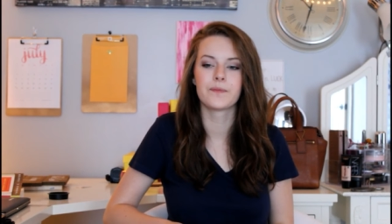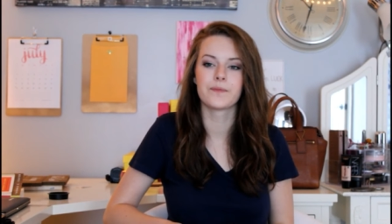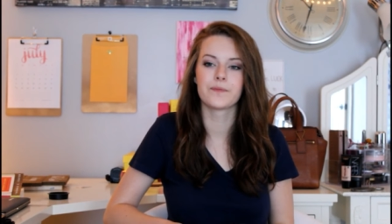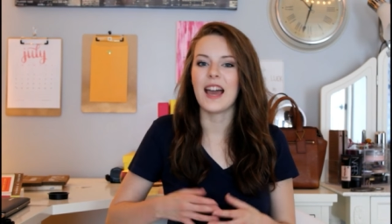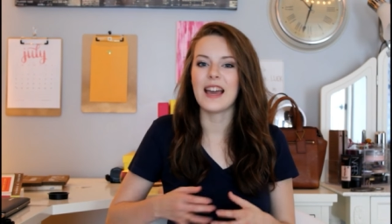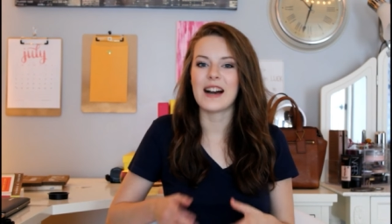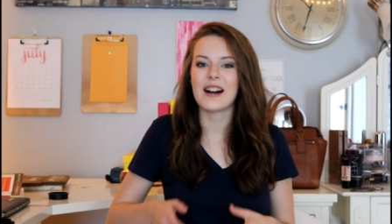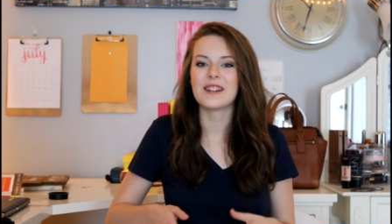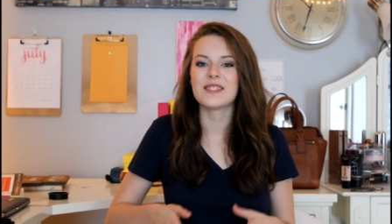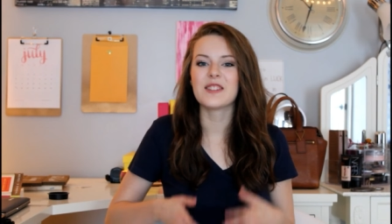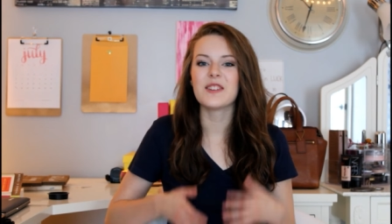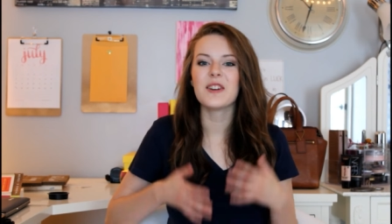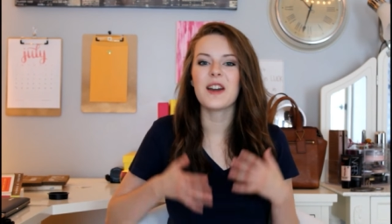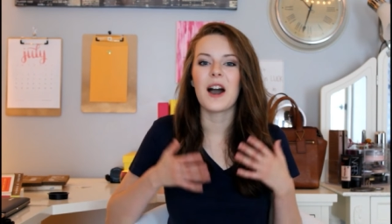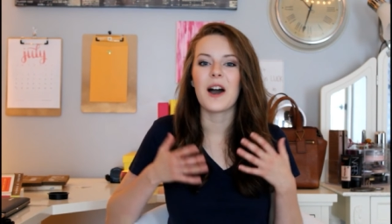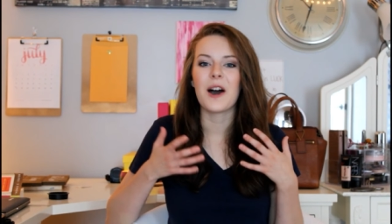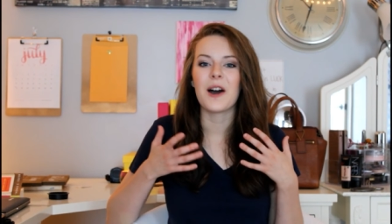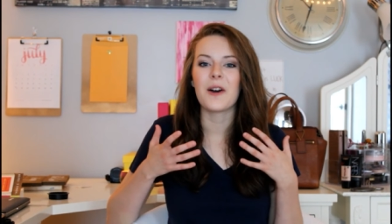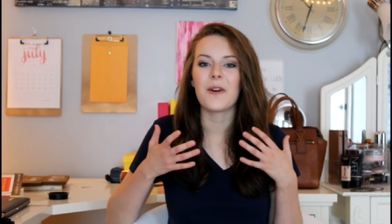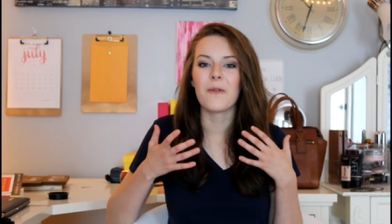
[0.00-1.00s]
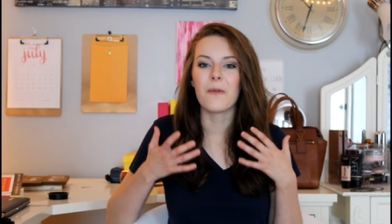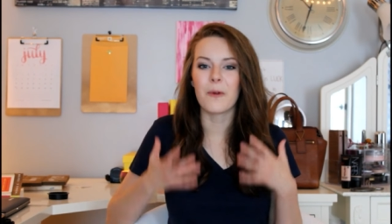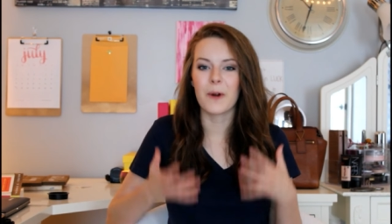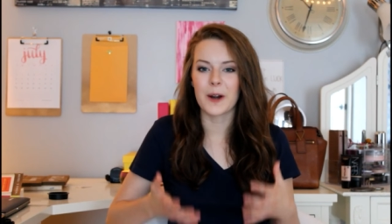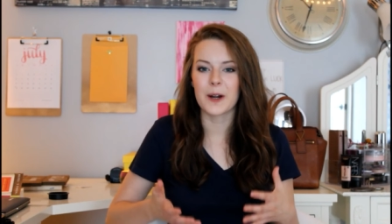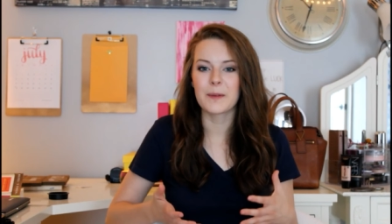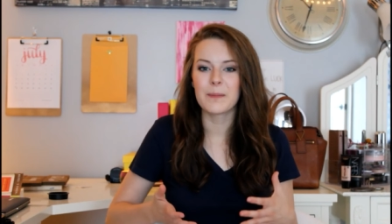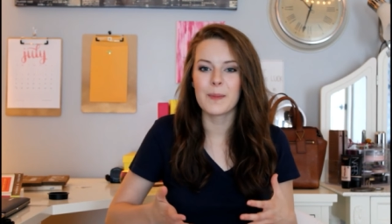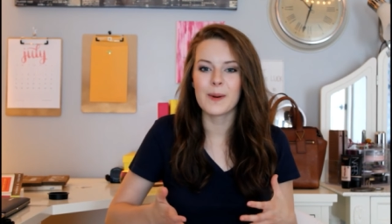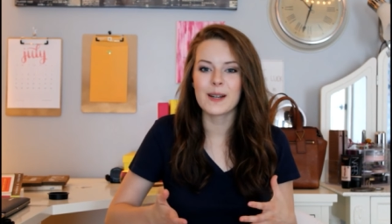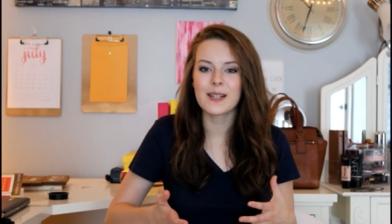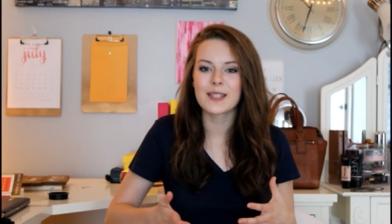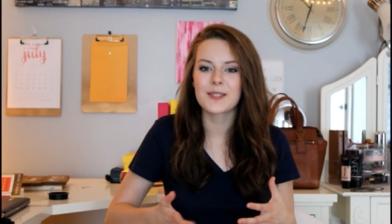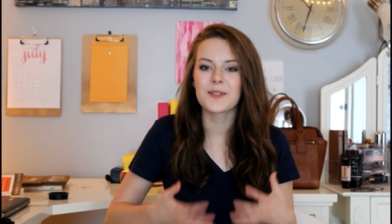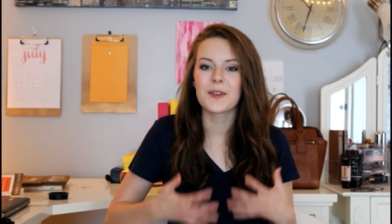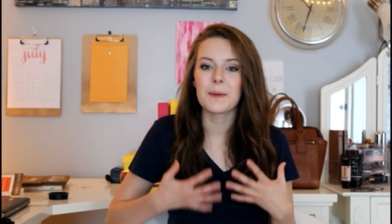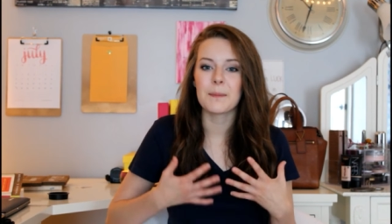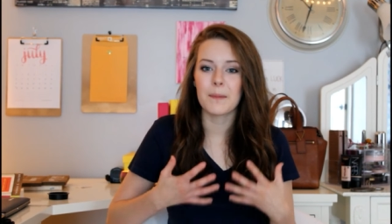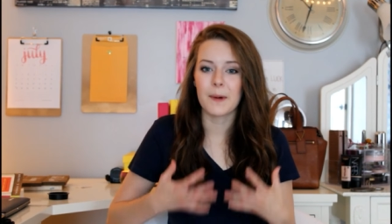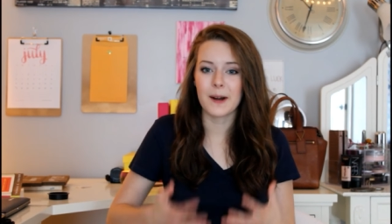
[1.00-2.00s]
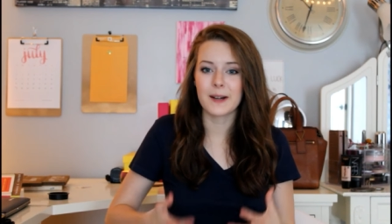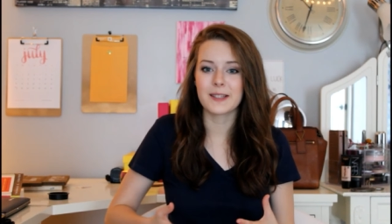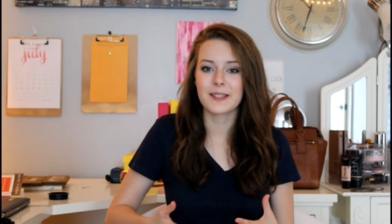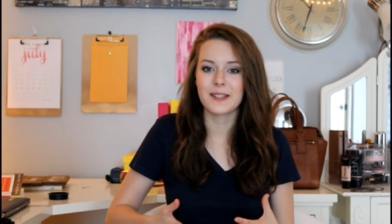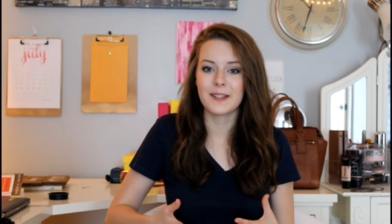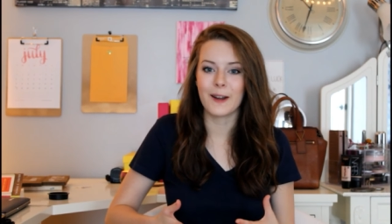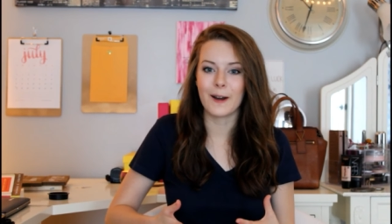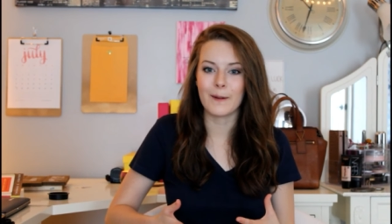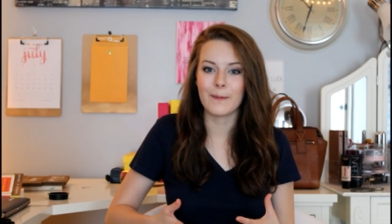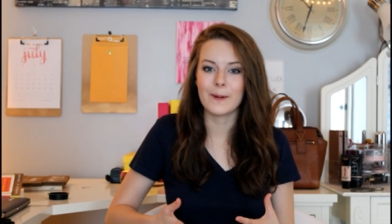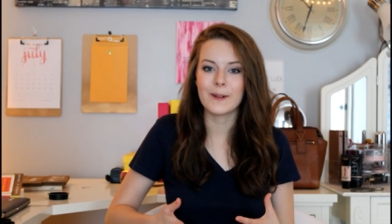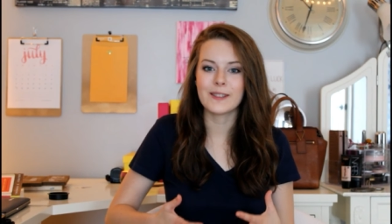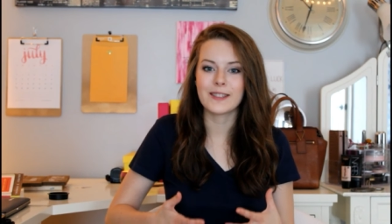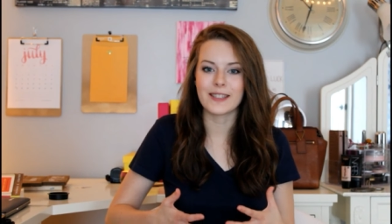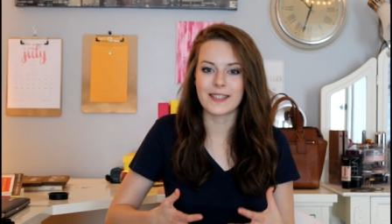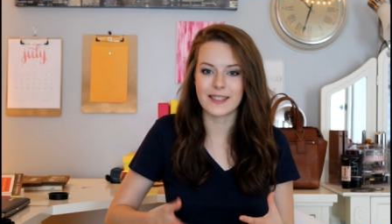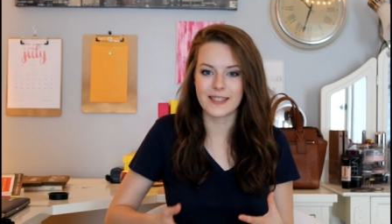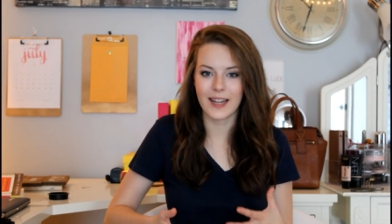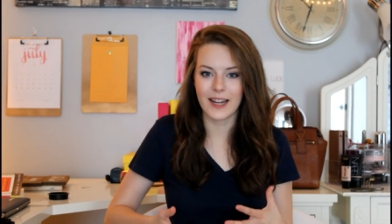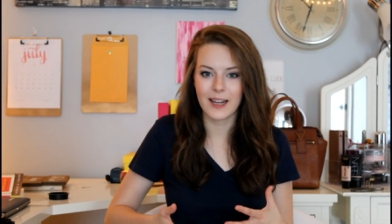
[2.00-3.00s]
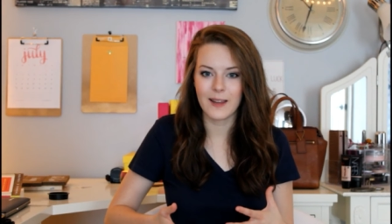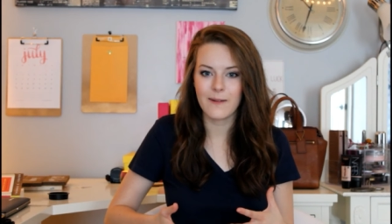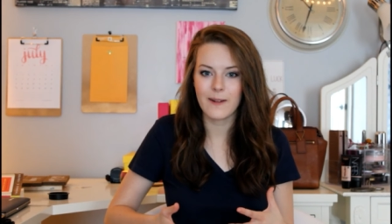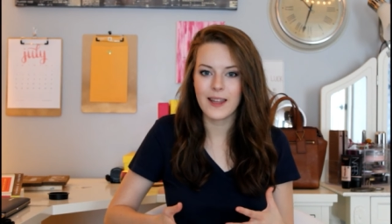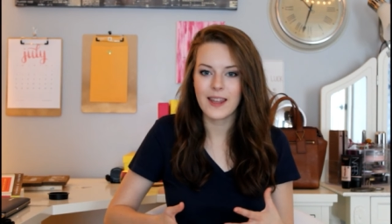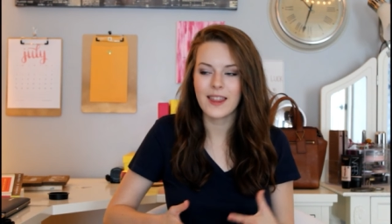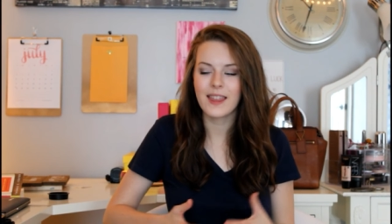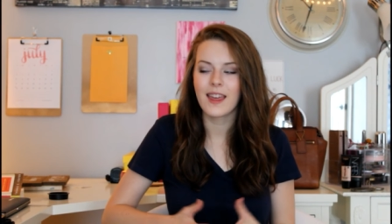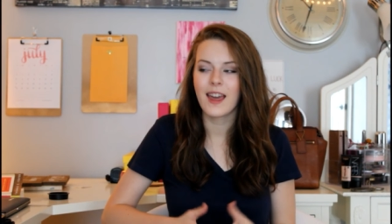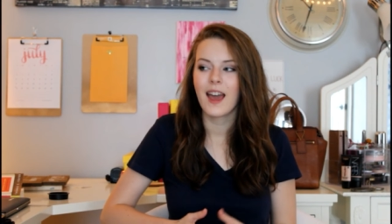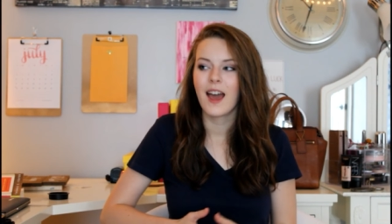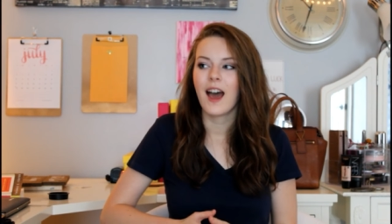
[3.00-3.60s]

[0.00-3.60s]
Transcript: I also got workbooks from Barnes & Noble to study with.